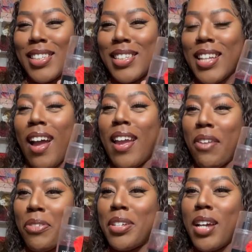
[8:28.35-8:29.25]
Because
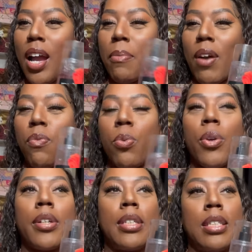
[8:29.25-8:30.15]
every time I've
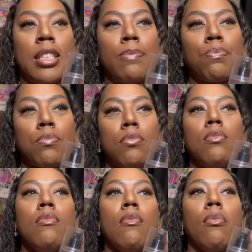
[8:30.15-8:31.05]
worn this
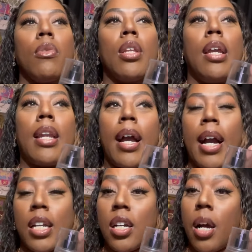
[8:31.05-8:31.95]
and I
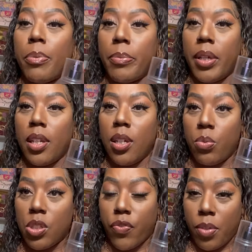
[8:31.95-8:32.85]
got a compliment, it
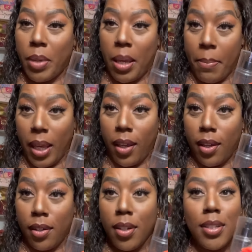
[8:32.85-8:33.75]
was from a man.
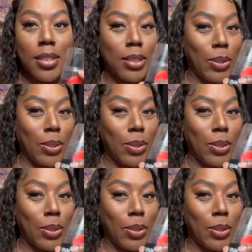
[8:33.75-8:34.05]
So,